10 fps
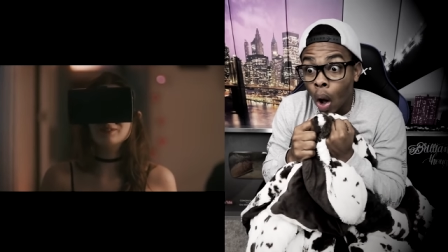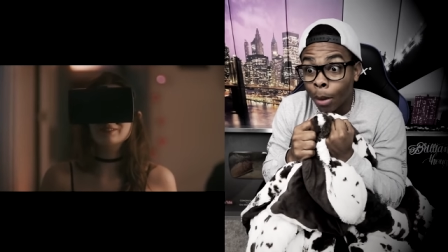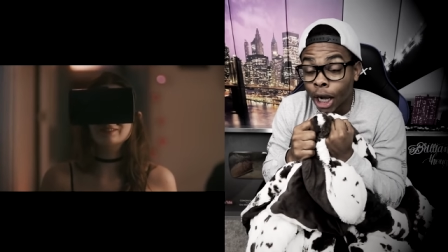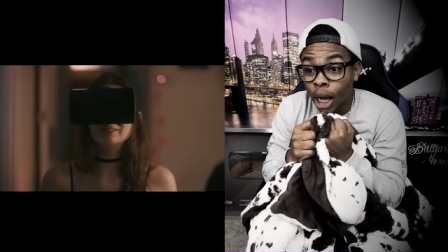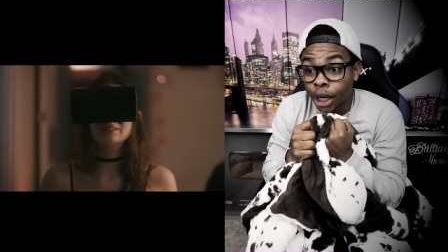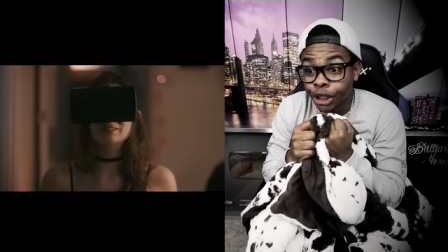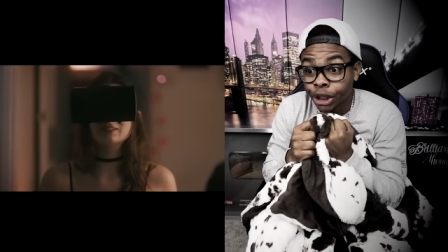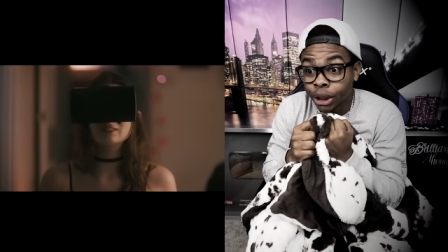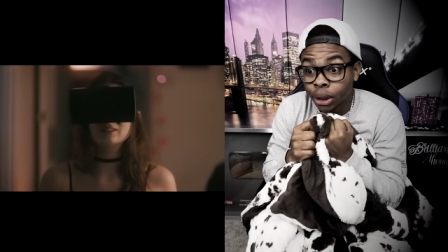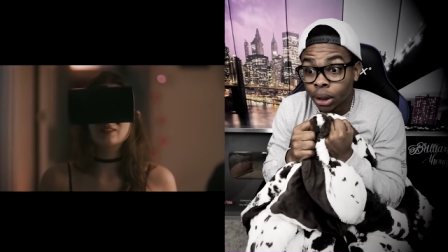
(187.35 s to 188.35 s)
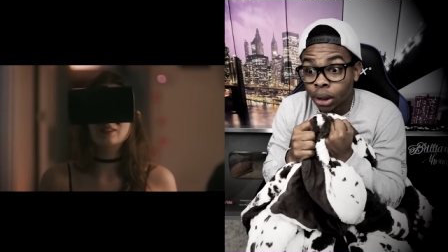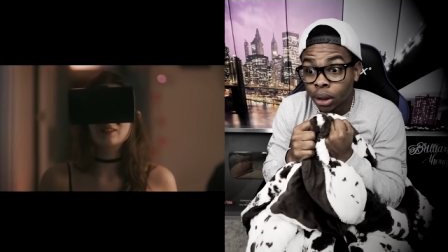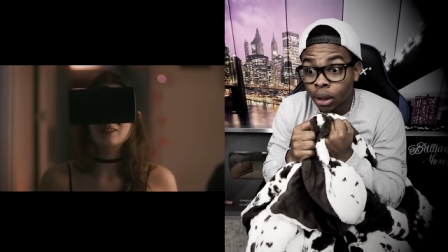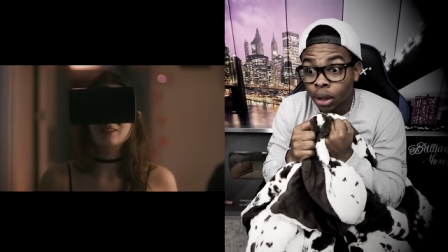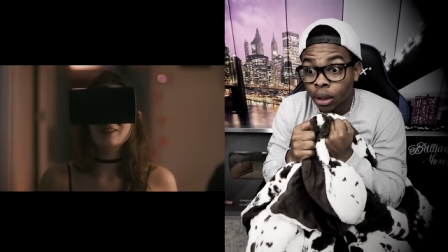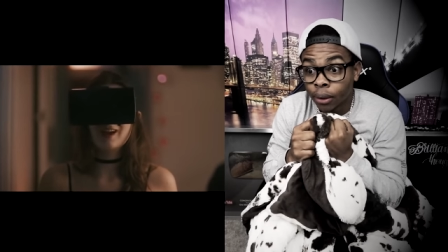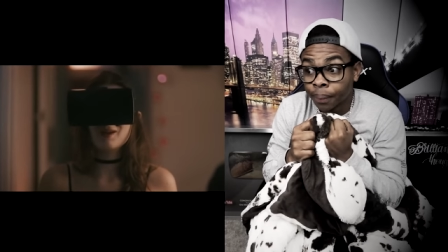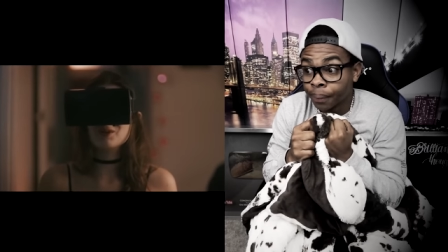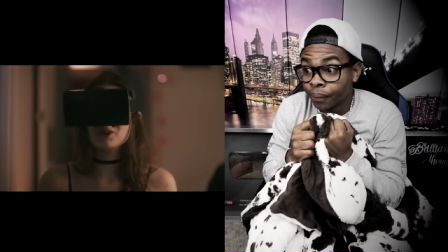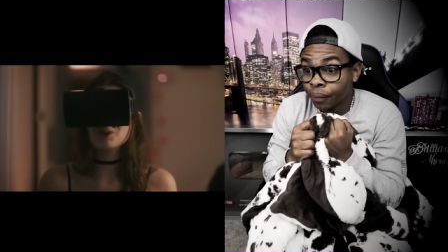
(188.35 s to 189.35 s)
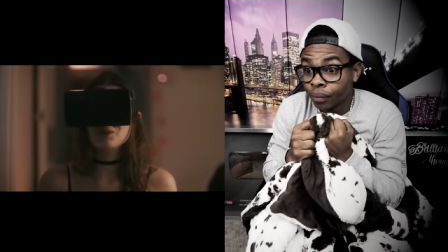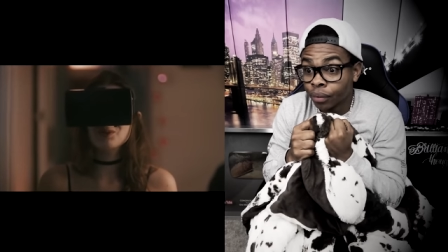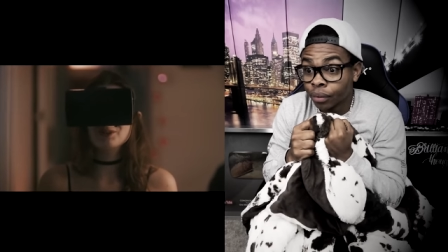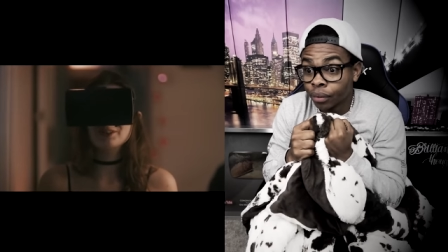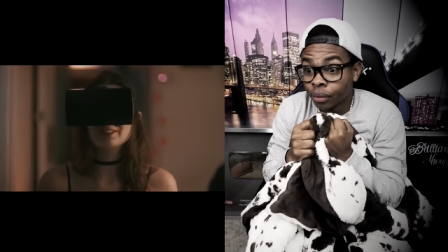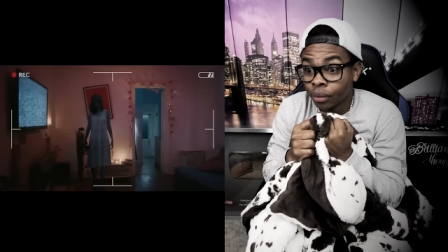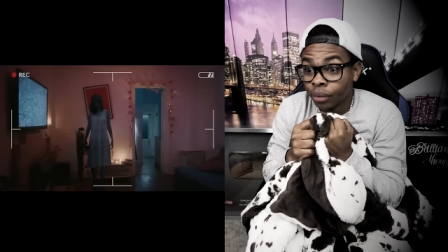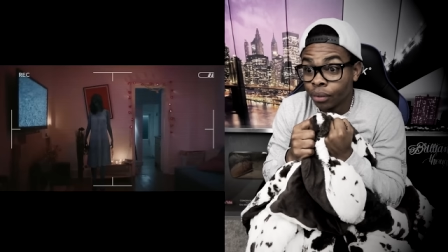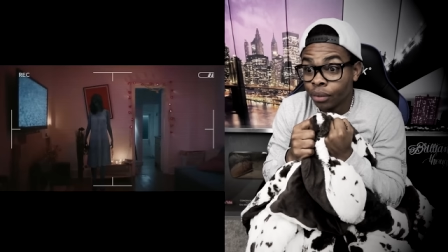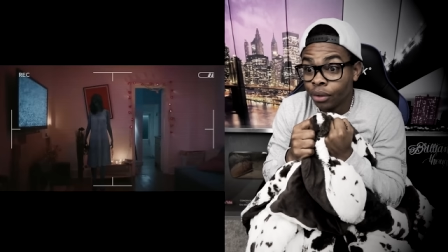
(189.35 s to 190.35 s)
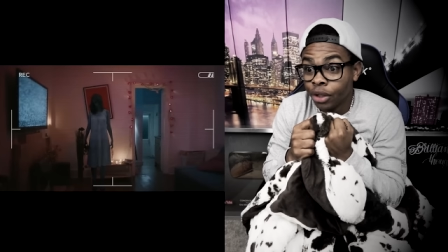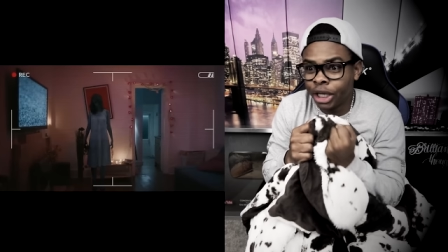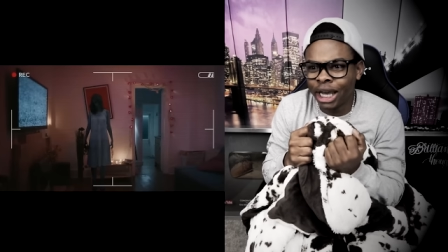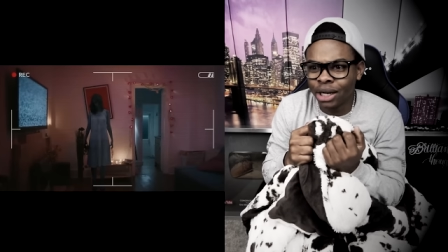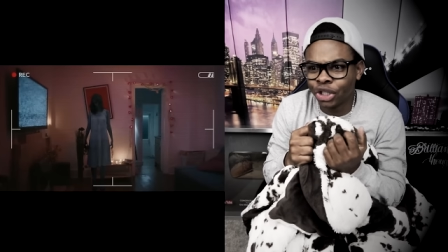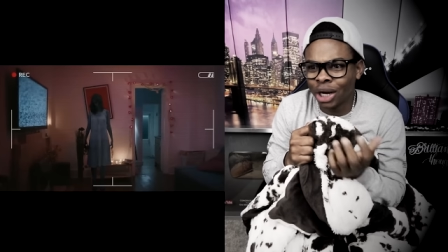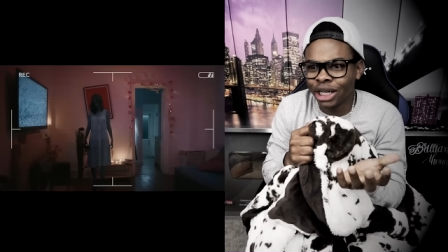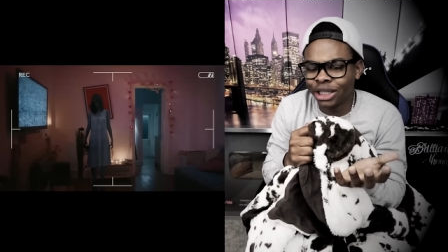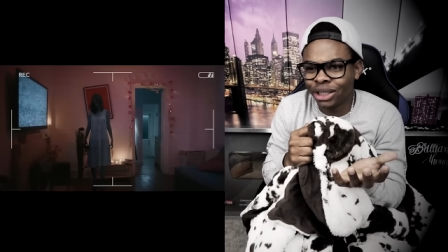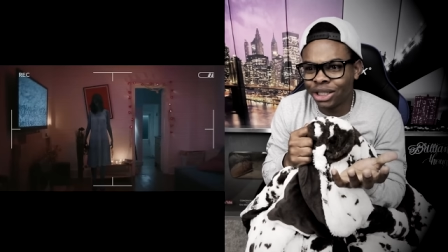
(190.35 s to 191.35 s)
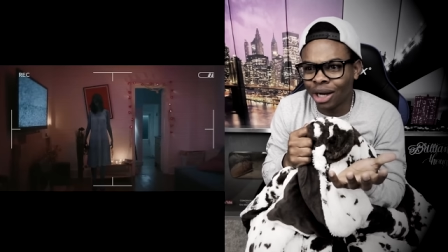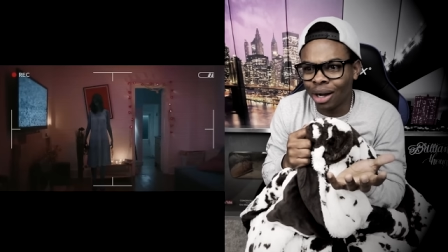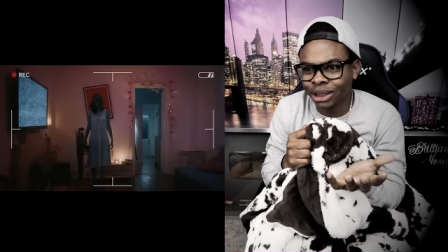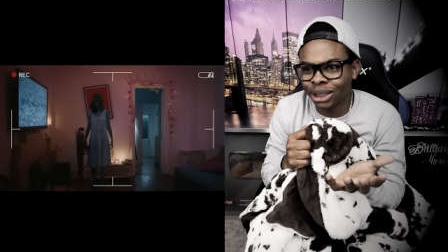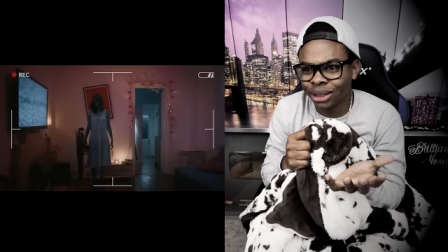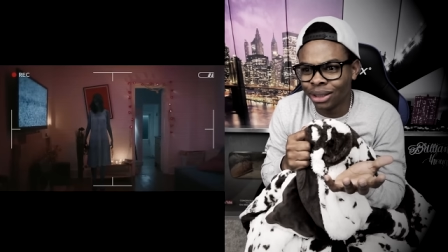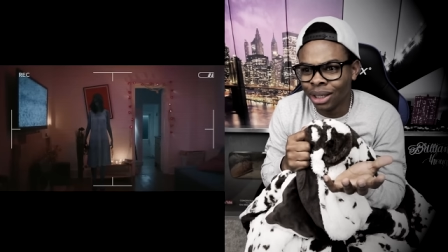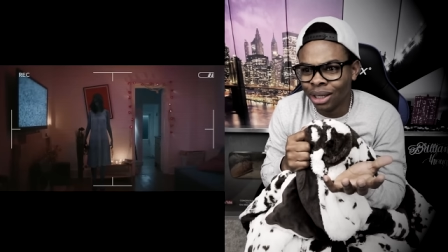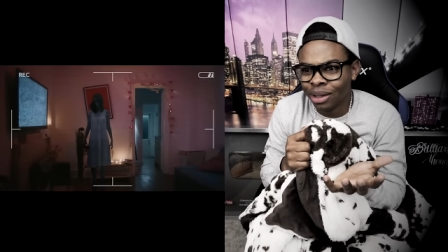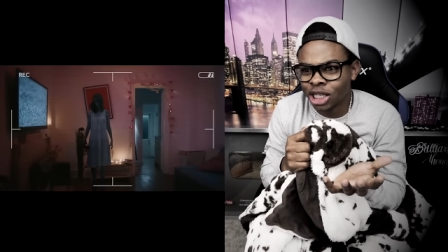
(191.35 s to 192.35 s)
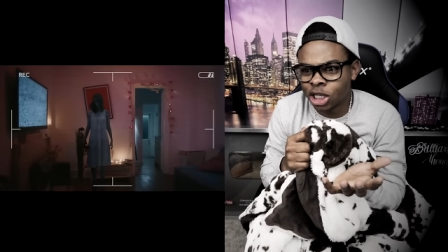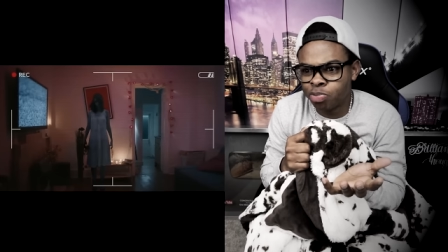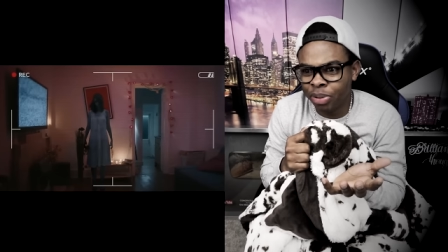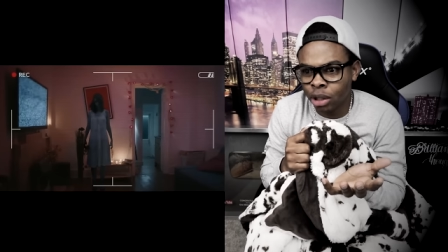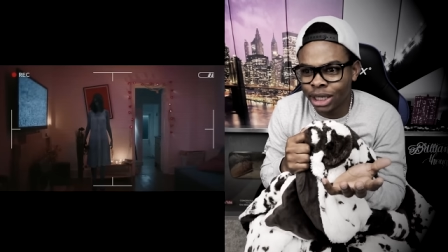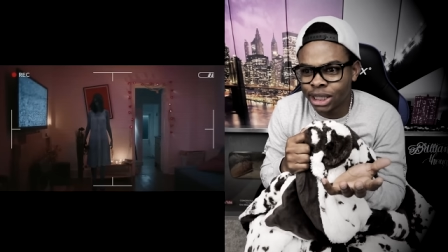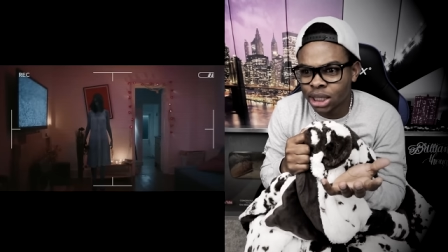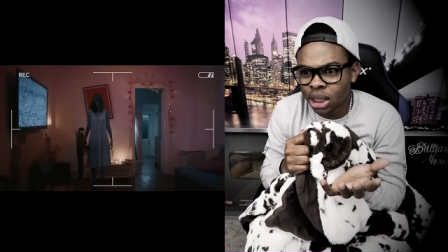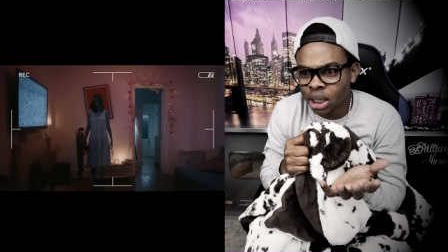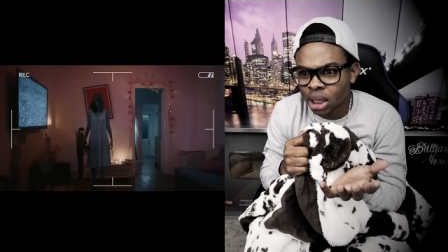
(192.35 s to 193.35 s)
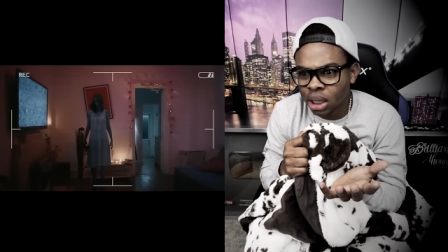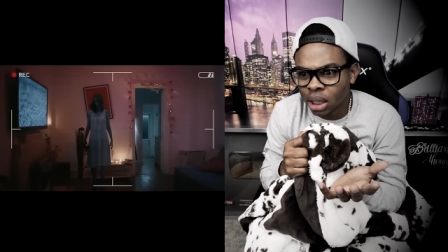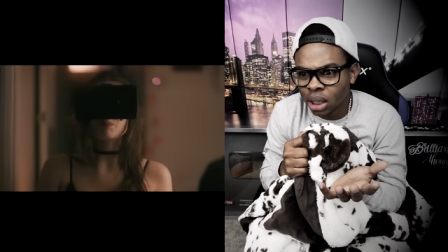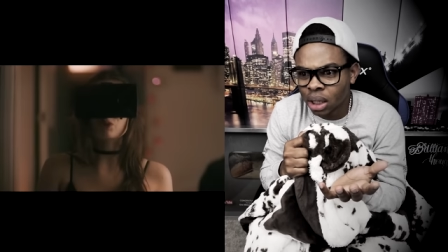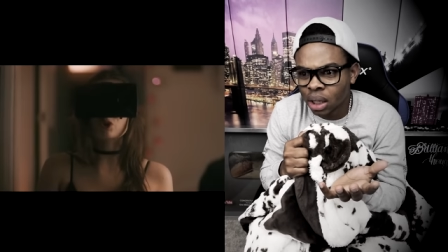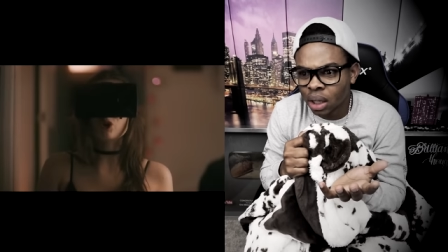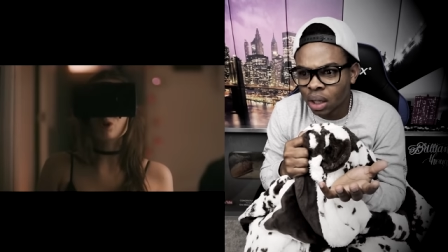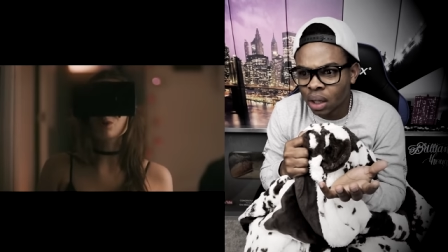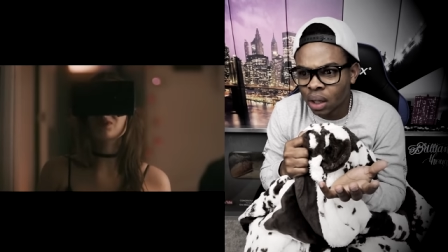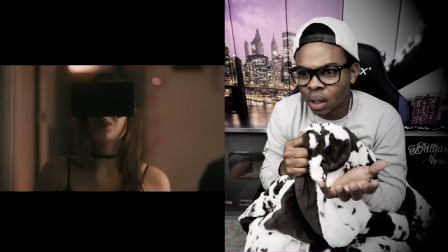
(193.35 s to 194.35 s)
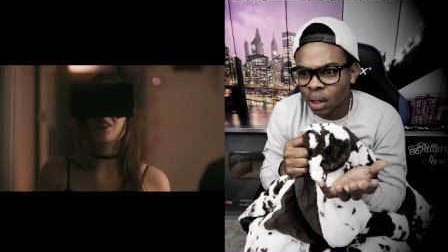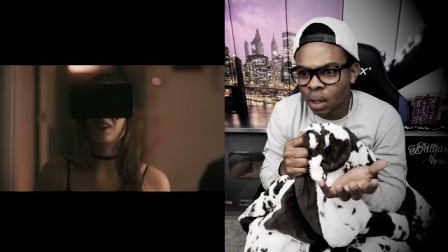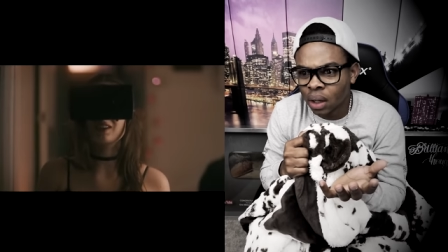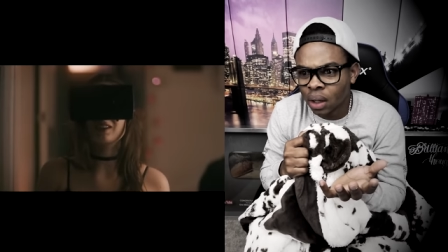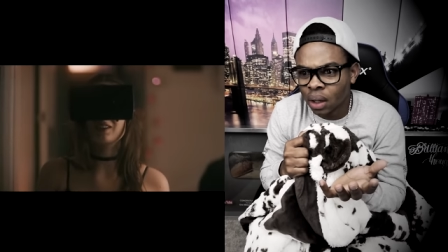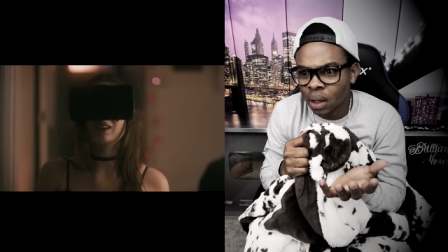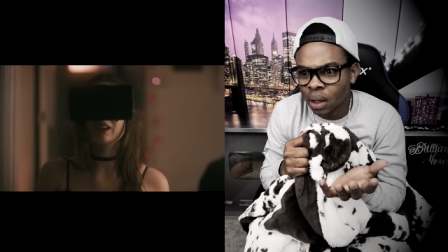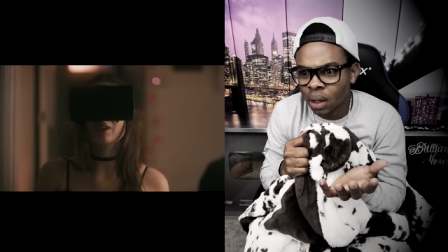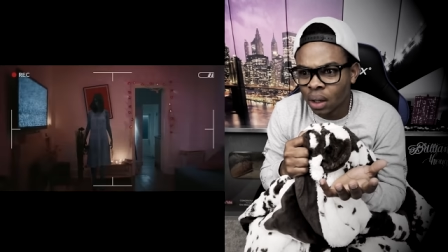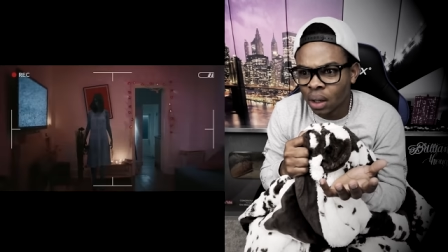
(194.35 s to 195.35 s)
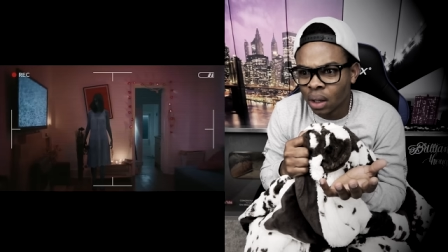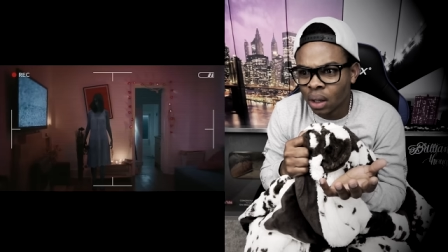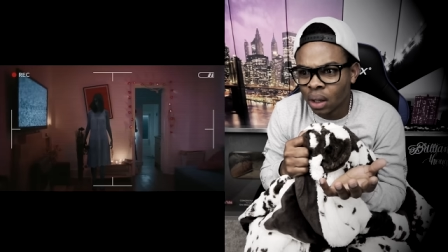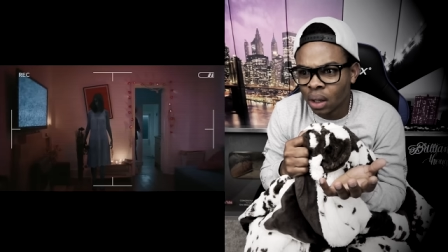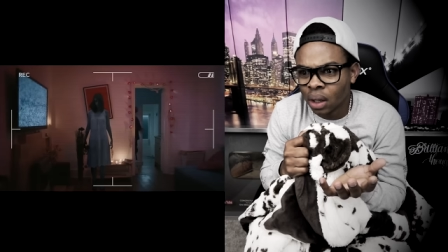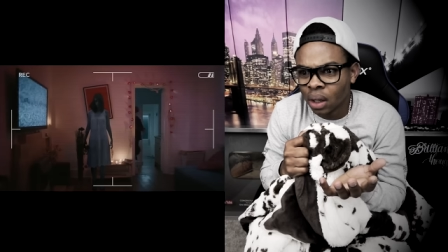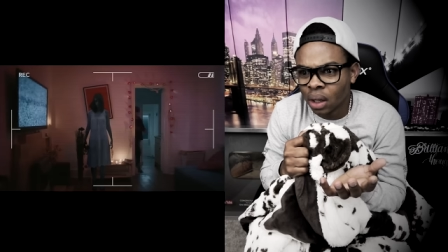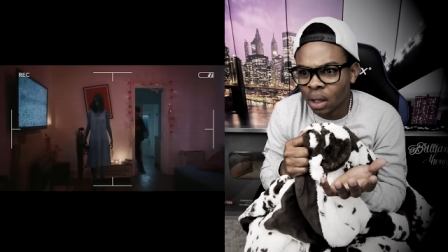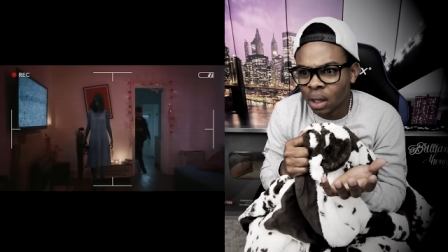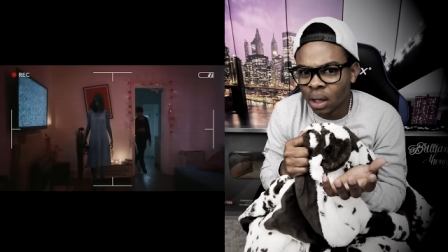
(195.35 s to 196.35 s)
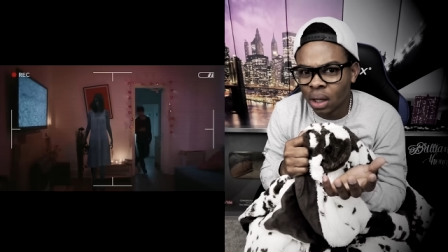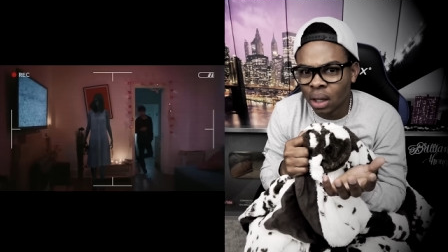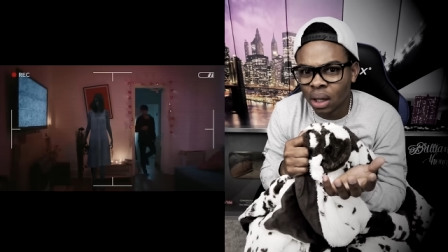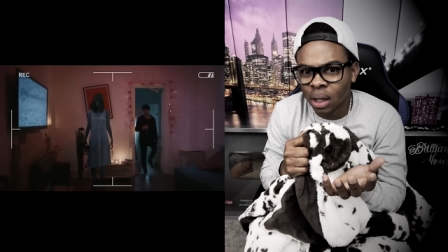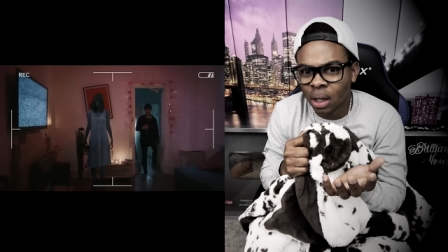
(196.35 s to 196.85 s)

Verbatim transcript: Oh my gosh. How are you? You can't try to talk to There's spirits. A ghost thing in the living room. Can it hear me?